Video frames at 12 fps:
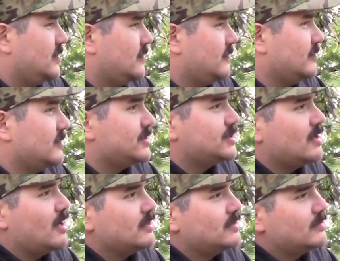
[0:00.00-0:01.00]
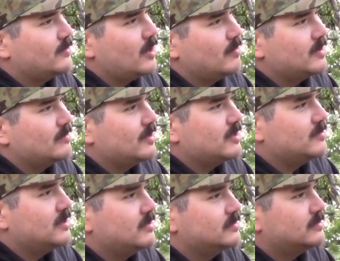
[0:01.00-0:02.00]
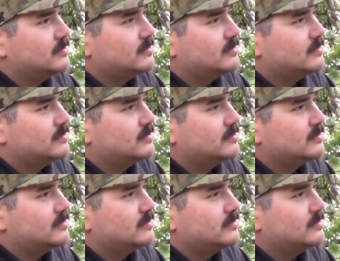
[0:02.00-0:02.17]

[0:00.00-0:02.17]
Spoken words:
From the shot, it probably went about